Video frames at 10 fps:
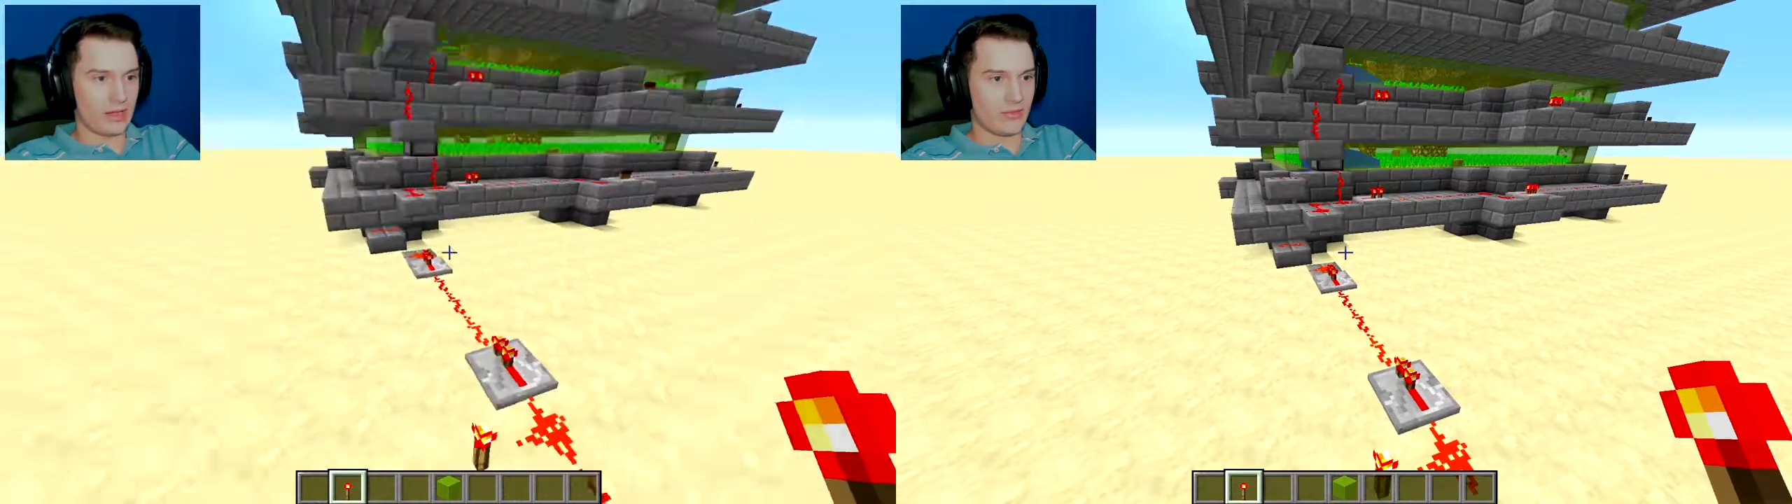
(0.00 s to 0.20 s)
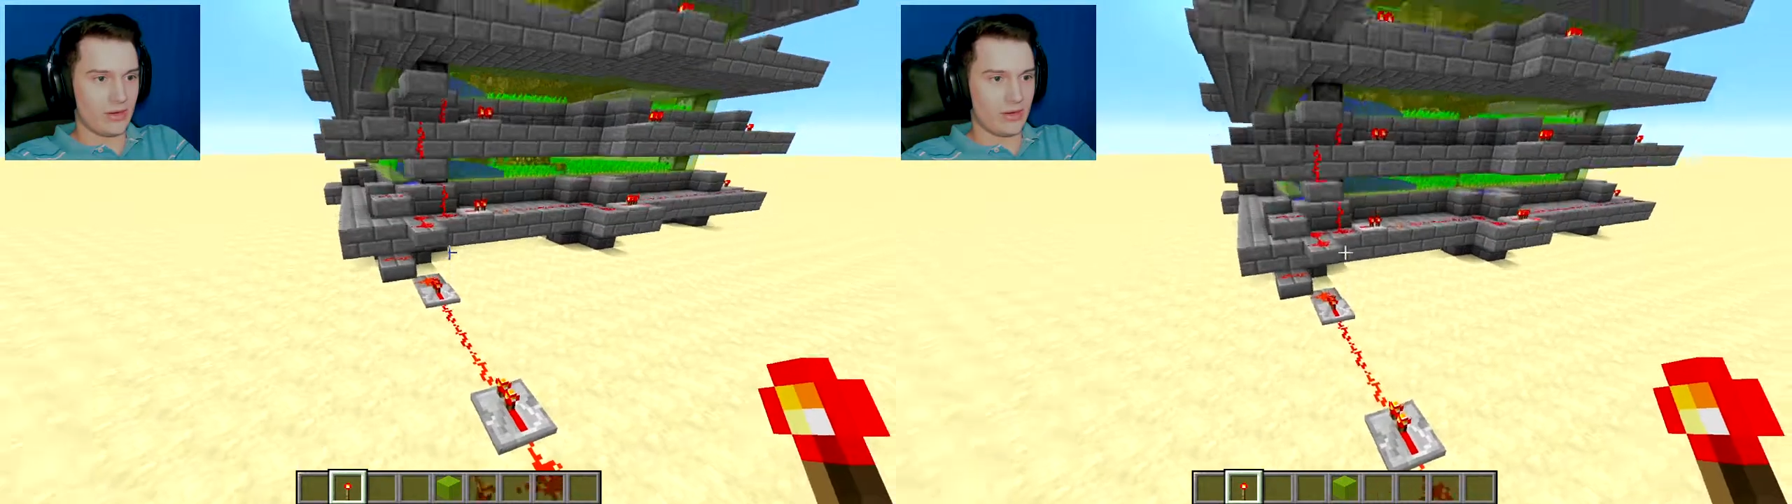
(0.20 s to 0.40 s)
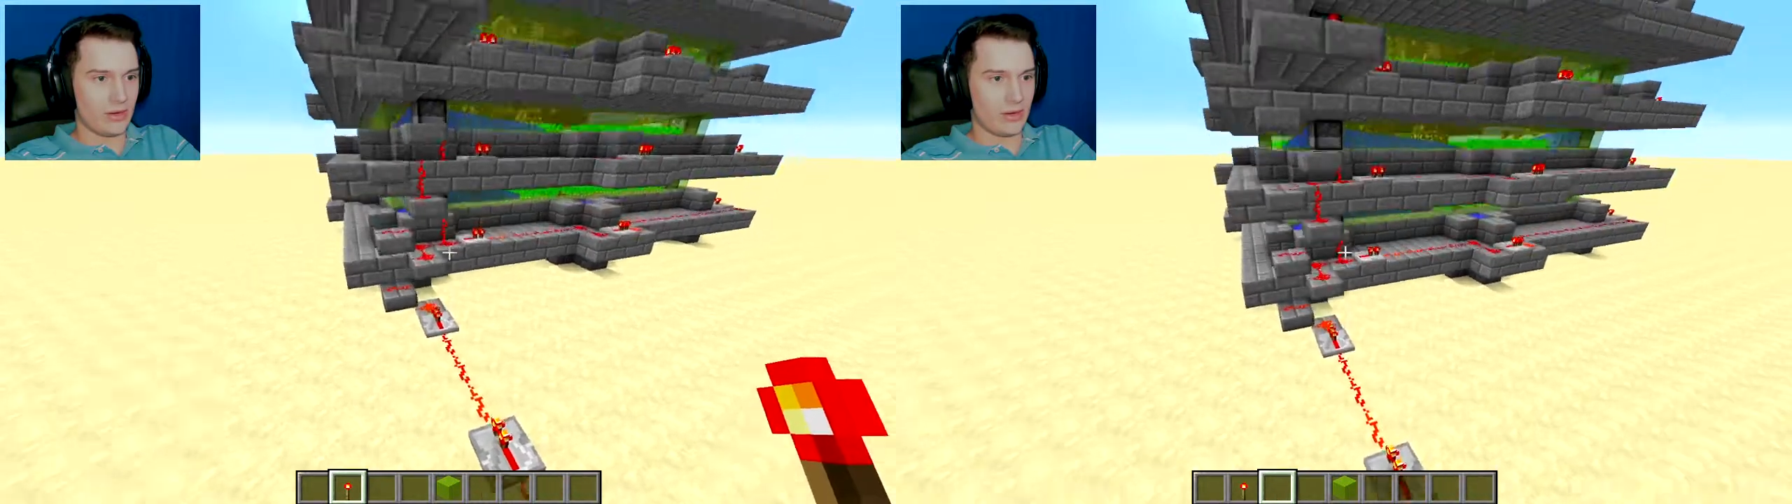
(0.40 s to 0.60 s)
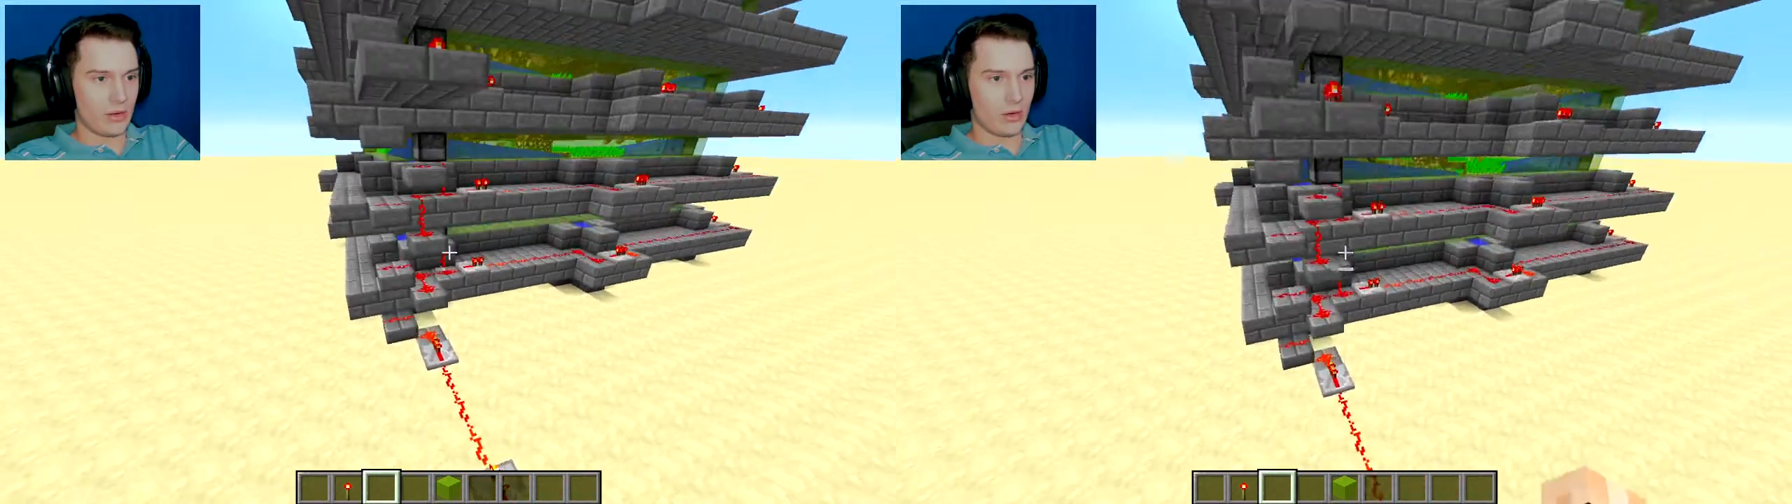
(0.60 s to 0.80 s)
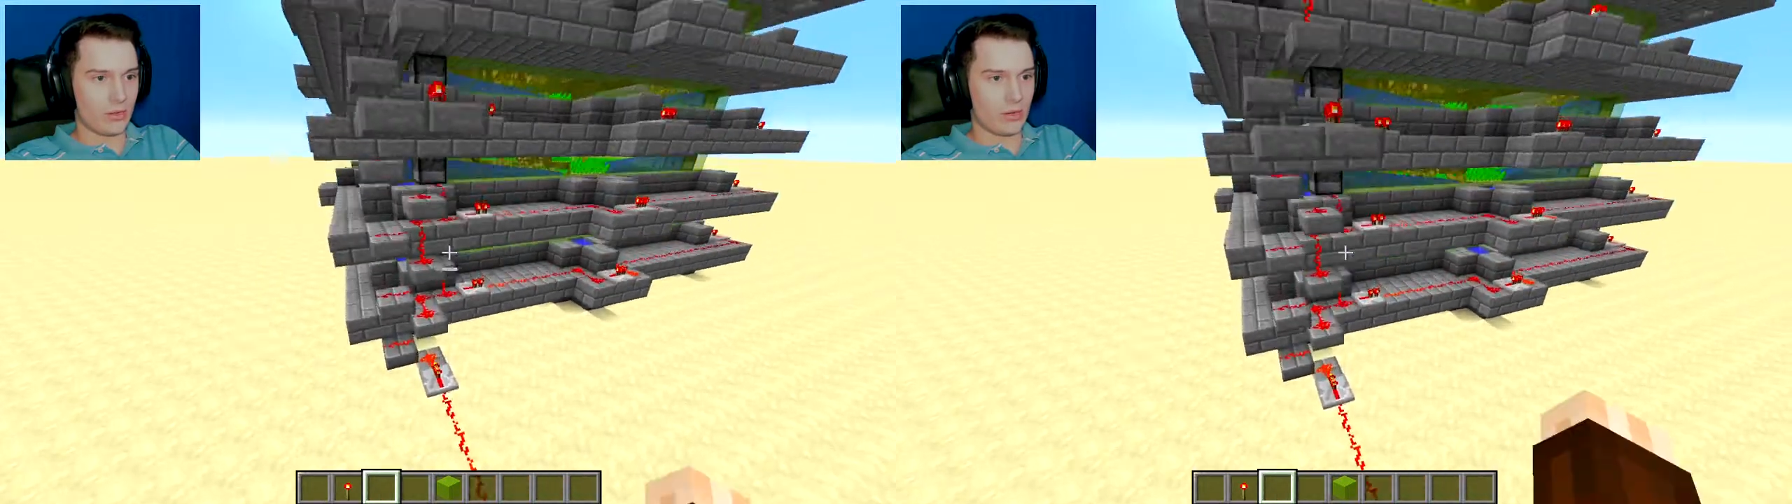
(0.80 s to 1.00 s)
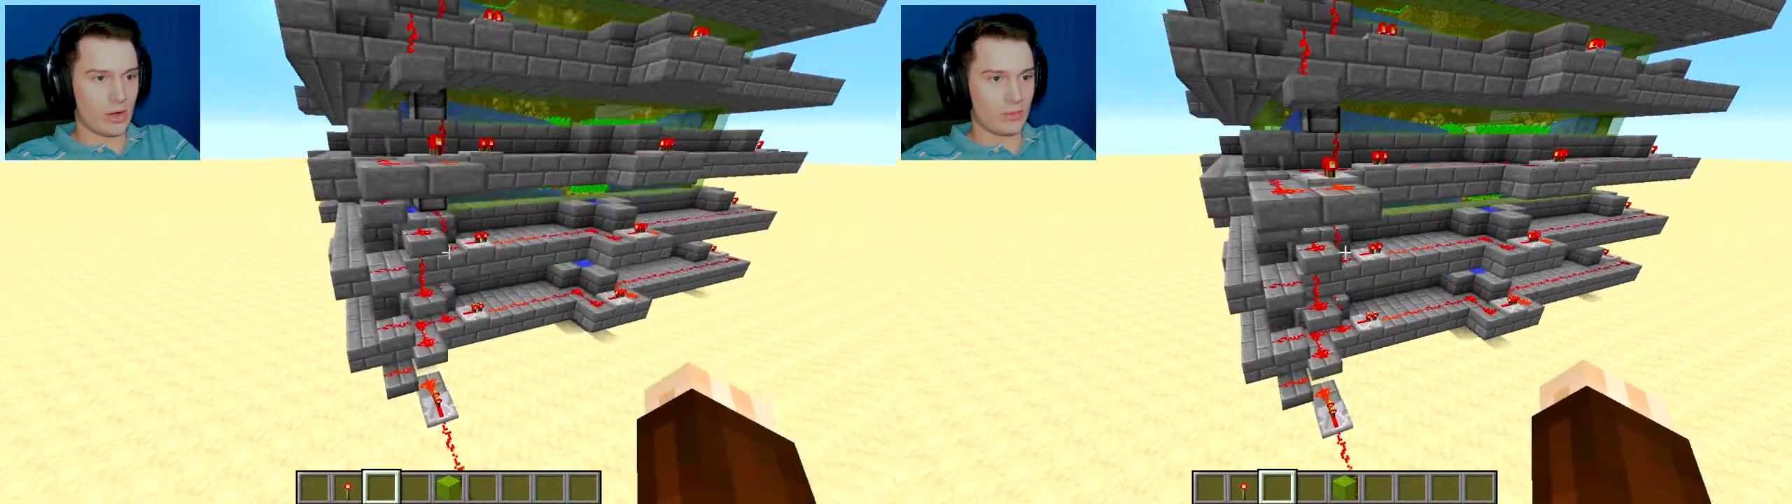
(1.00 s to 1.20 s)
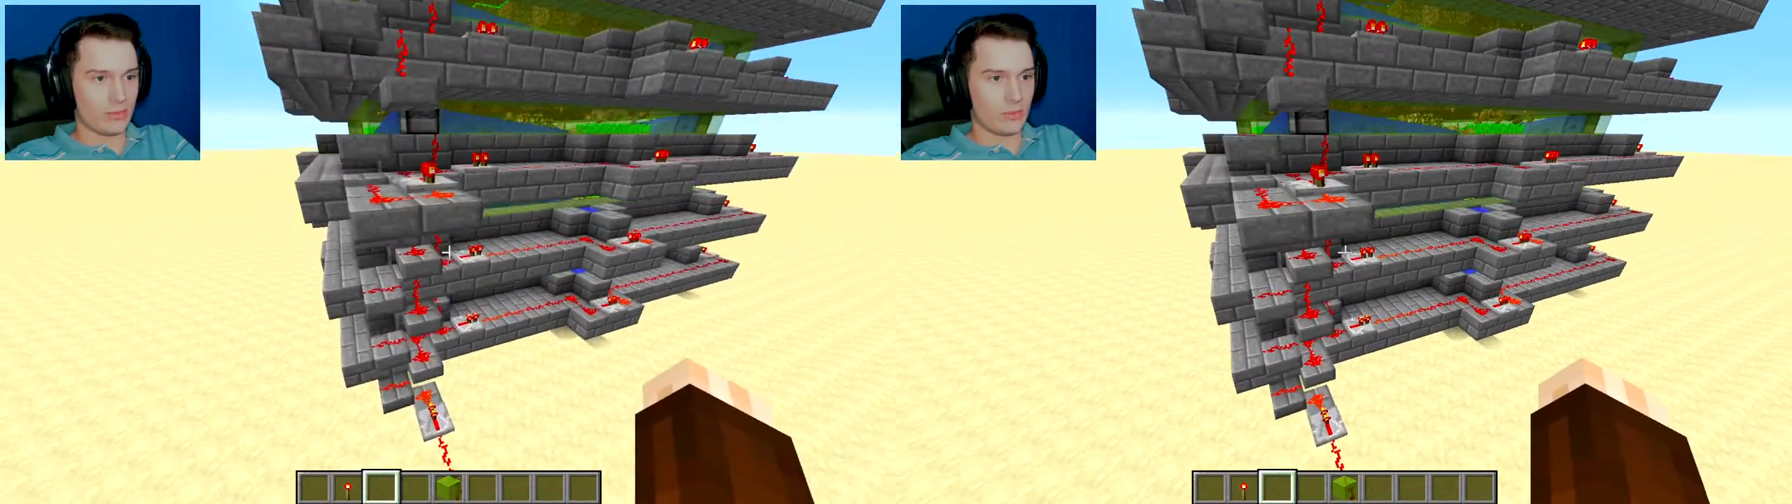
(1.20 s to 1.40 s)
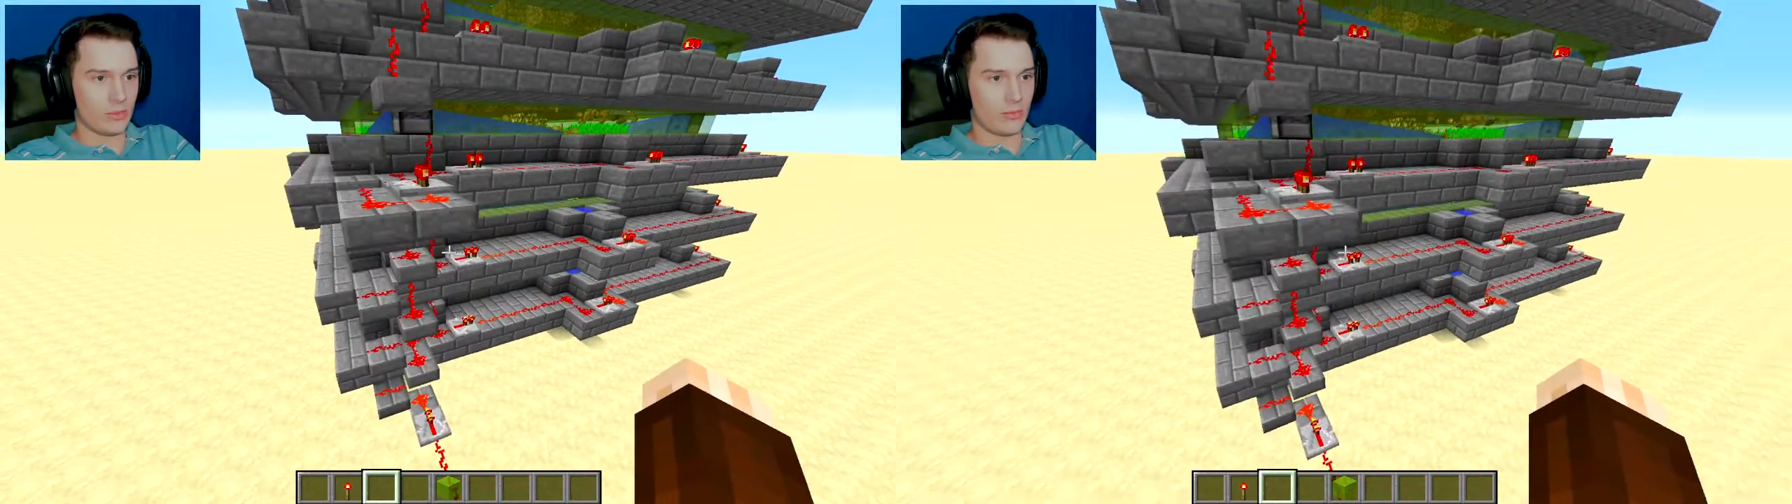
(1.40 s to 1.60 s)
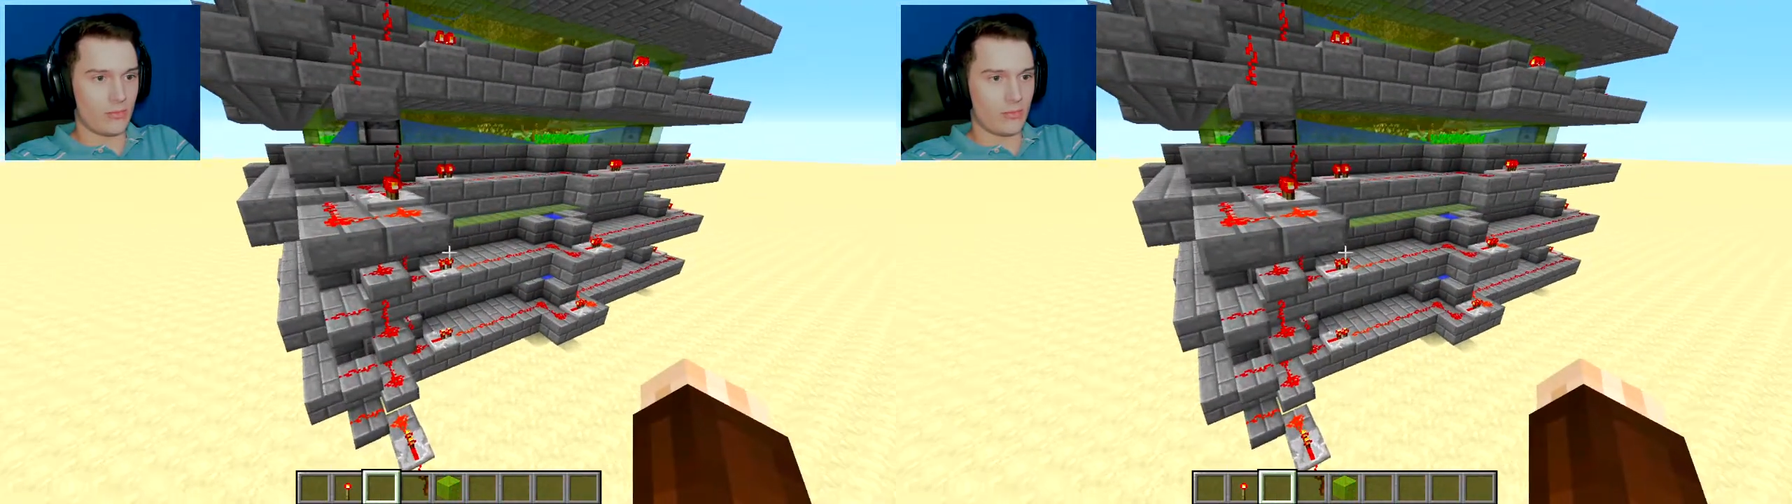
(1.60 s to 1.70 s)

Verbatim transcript: activate it, all the crops will